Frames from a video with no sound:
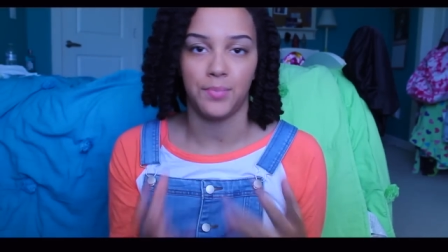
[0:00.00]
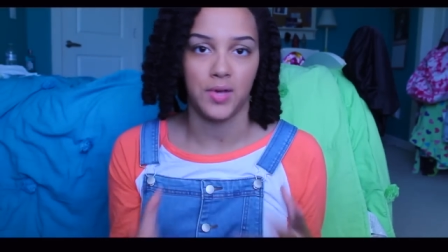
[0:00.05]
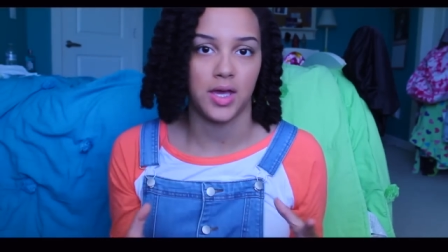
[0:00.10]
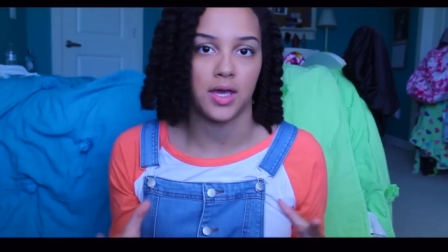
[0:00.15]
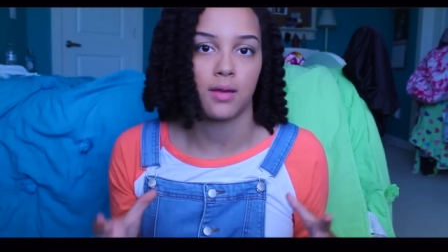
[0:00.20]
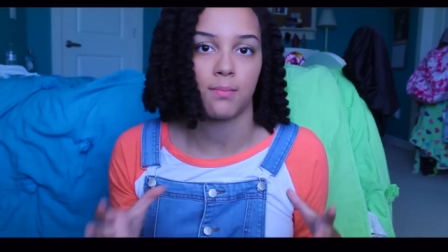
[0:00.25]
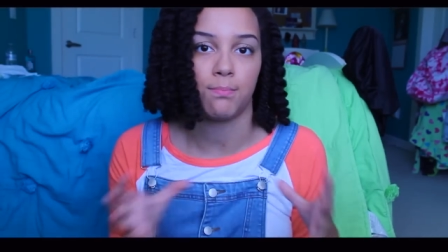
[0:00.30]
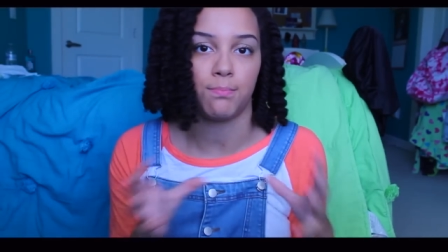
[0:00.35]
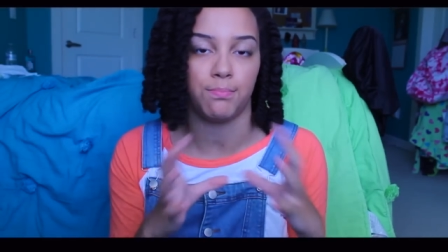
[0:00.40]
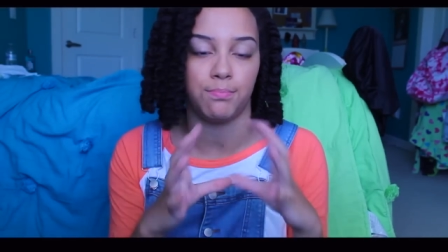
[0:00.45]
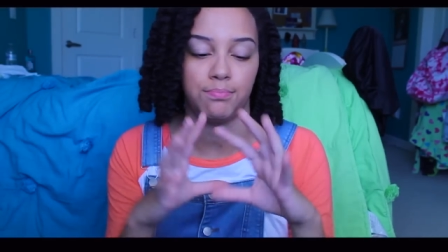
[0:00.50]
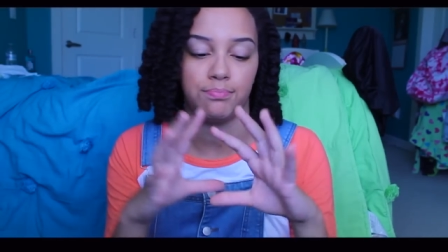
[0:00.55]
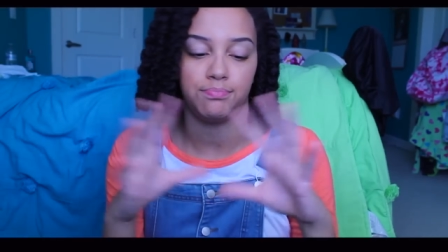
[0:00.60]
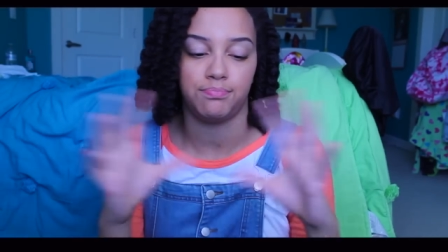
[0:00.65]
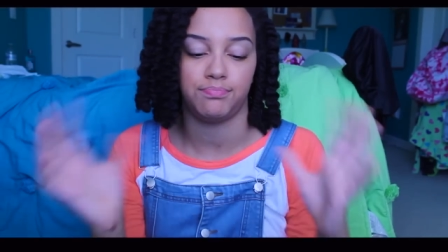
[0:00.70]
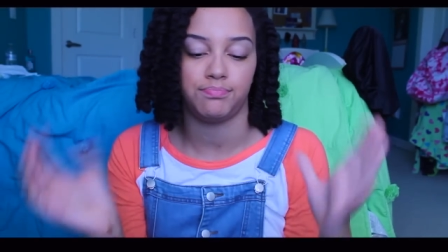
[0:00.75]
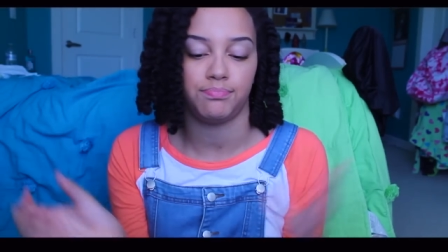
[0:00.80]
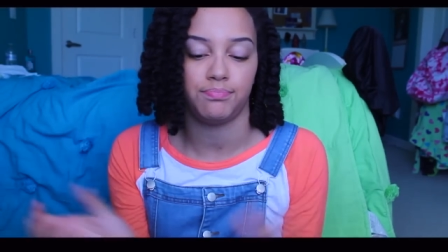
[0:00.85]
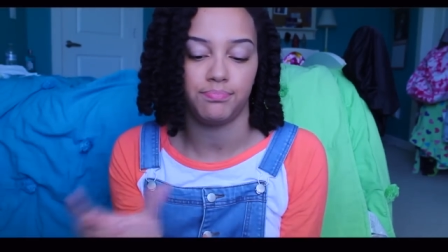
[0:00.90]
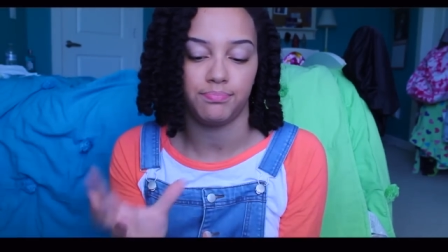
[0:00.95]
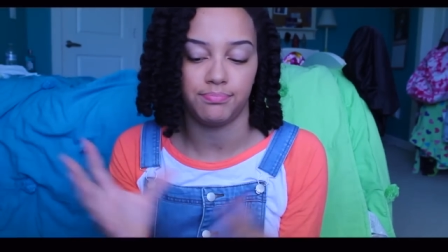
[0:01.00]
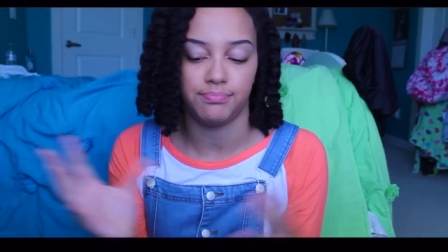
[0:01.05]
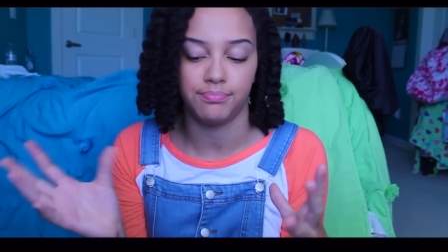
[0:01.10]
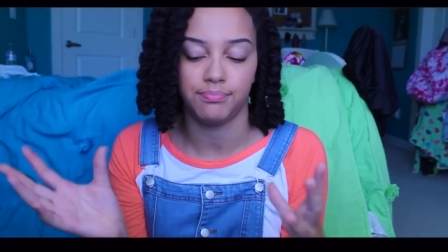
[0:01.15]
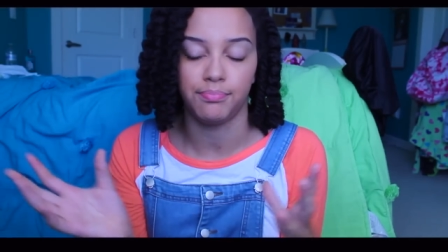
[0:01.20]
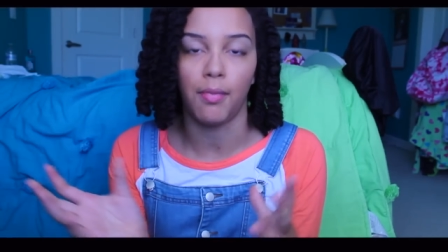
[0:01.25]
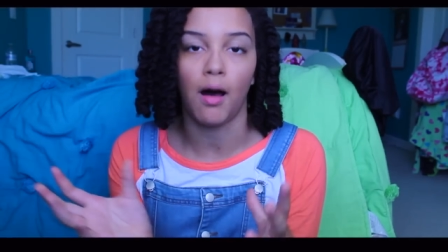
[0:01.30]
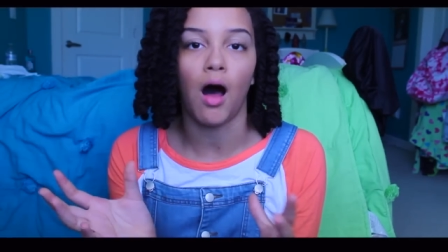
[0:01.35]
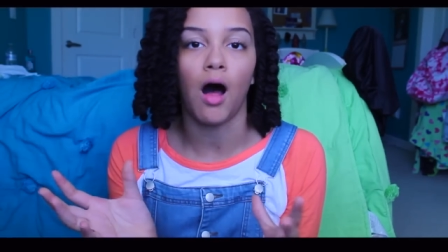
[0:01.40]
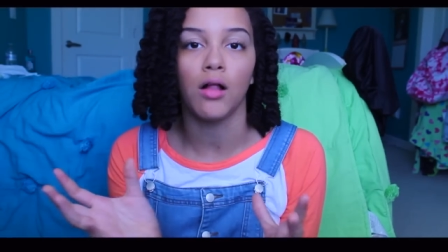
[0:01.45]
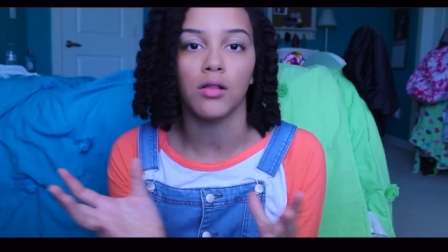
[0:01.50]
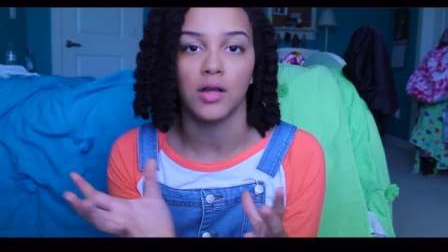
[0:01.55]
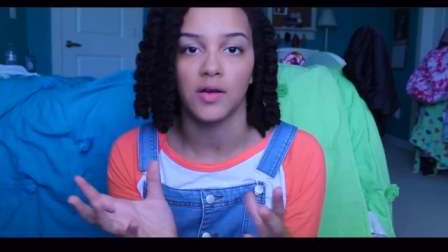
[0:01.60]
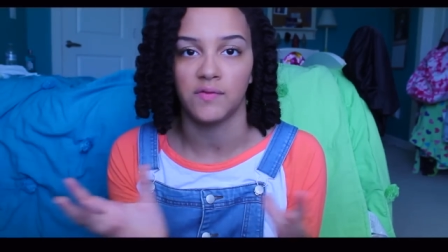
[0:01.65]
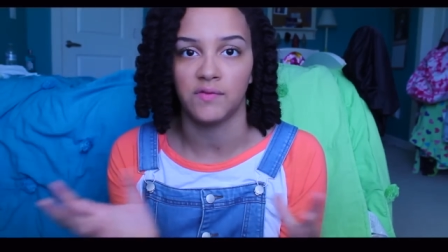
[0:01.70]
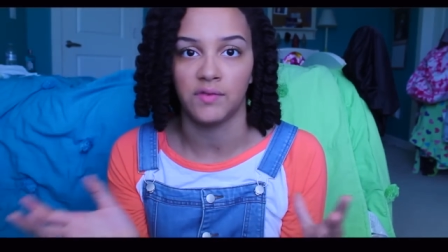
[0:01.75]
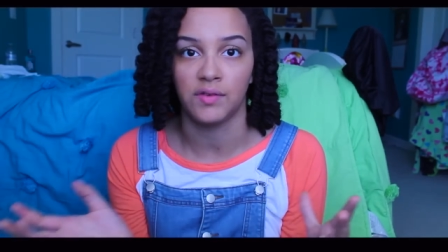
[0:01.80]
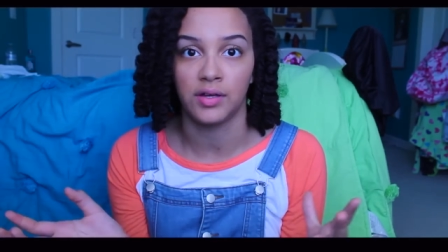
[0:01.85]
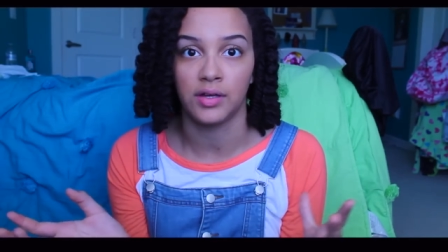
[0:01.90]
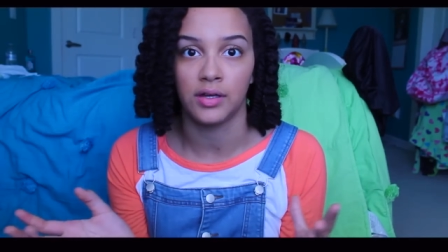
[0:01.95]
big ball
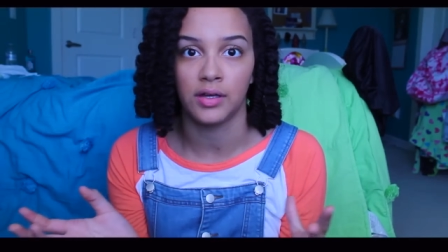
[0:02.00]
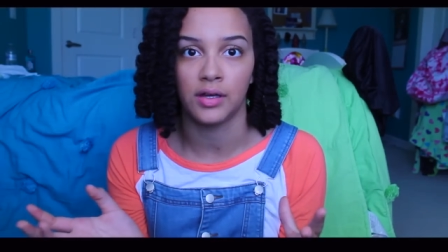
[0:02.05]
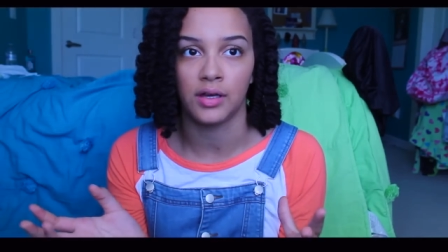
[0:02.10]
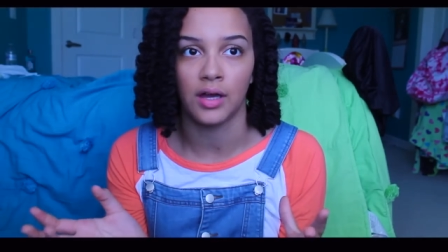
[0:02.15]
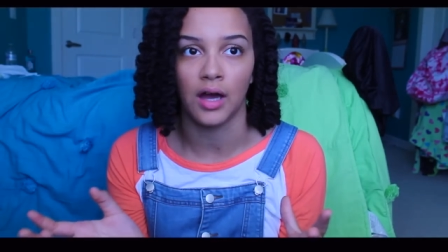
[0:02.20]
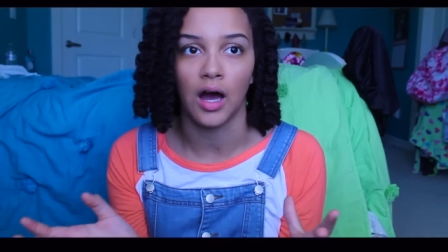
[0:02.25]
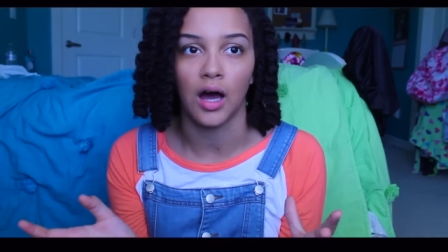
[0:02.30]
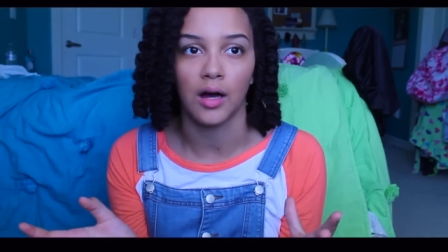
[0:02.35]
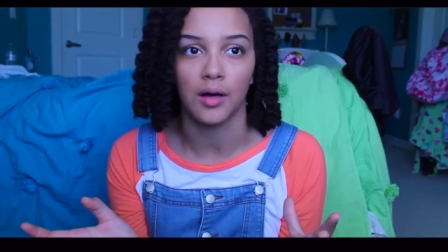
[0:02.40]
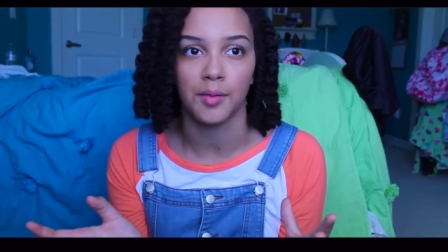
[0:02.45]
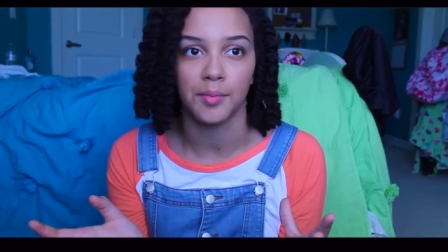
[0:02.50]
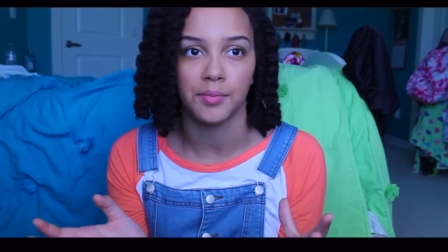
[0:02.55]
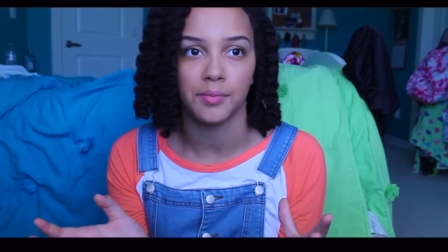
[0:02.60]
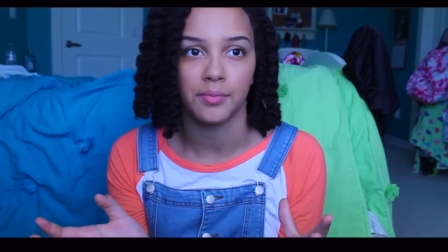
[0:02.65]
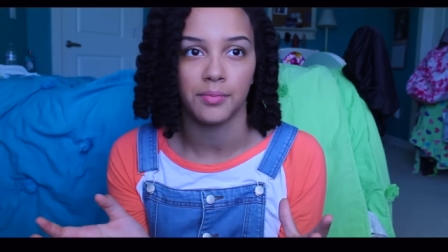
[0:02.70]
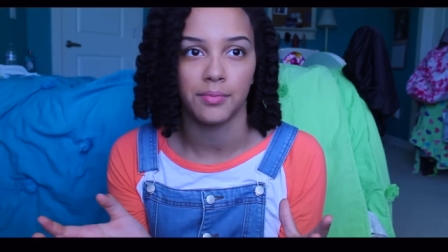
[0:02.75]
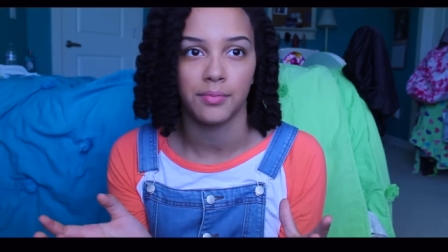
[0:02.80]
of gum.